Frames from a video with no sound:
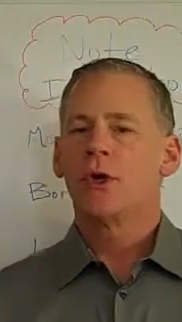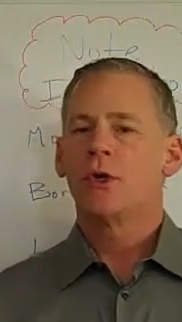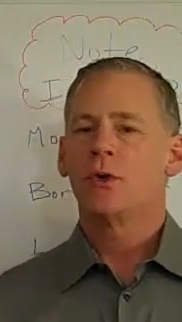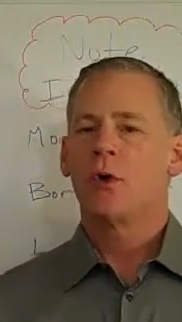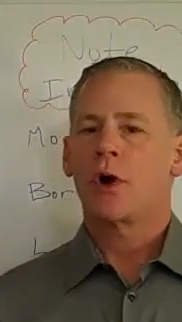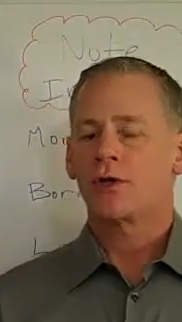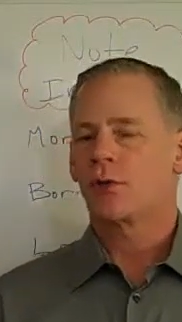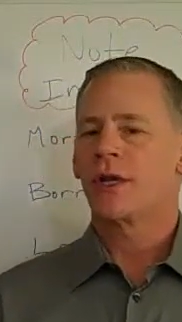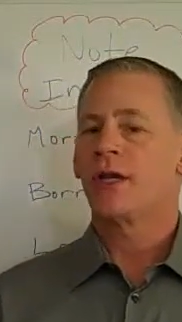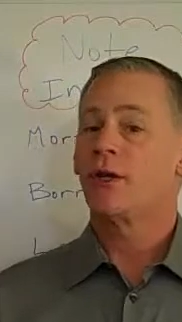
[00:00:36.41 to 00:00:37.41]
who are
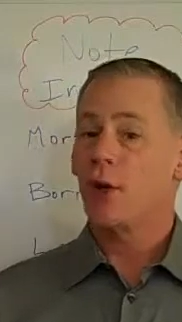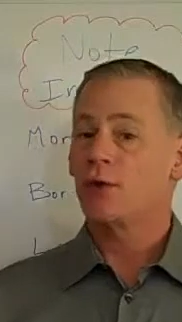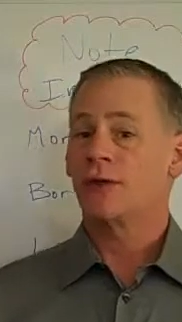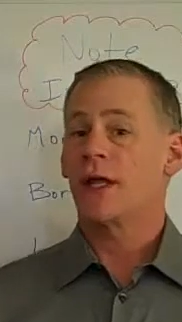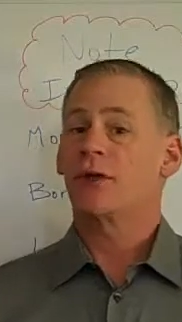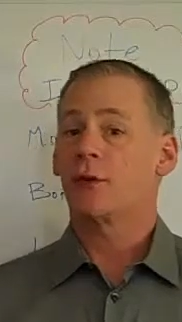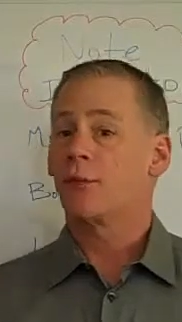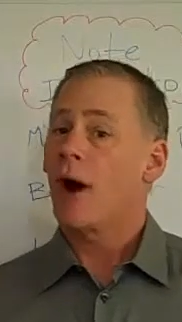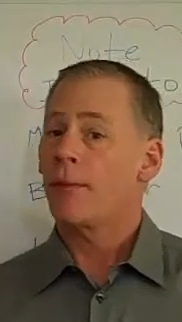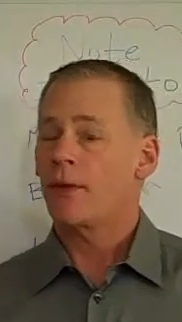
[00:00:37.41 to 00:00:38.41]
treating notes like their
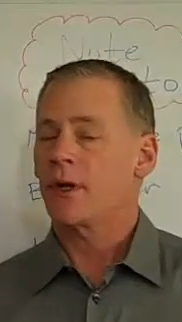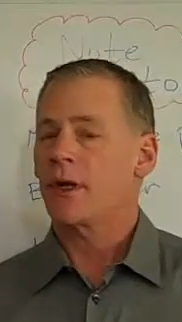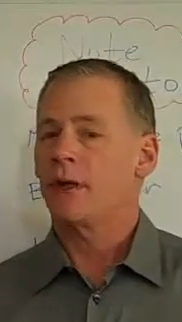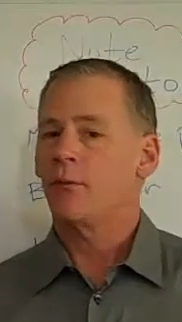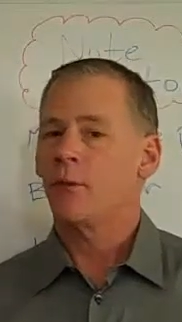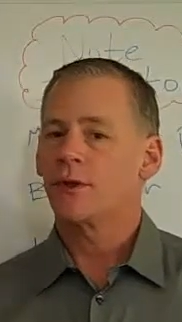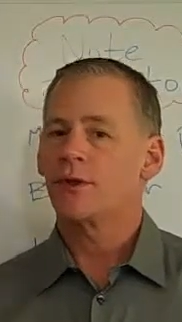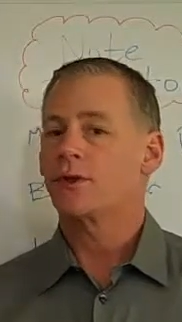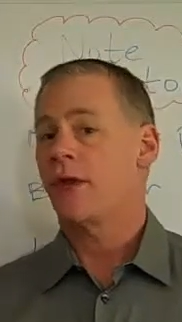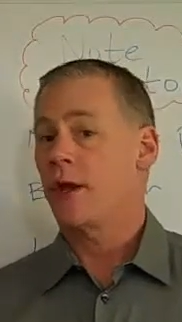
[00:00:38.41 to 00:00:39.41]
property,
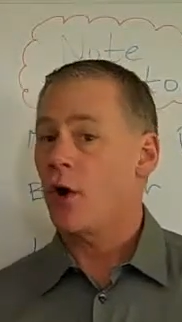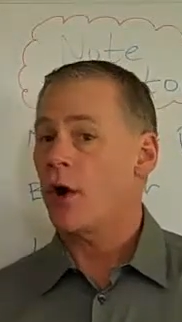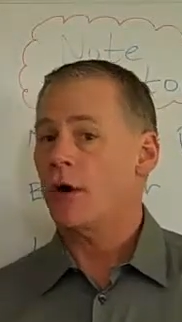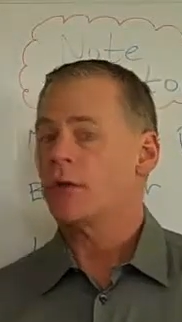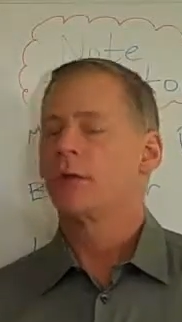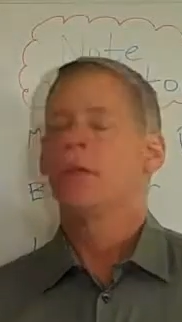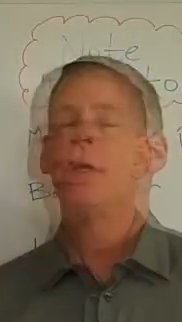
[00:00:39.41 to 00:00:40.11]
which they aren't.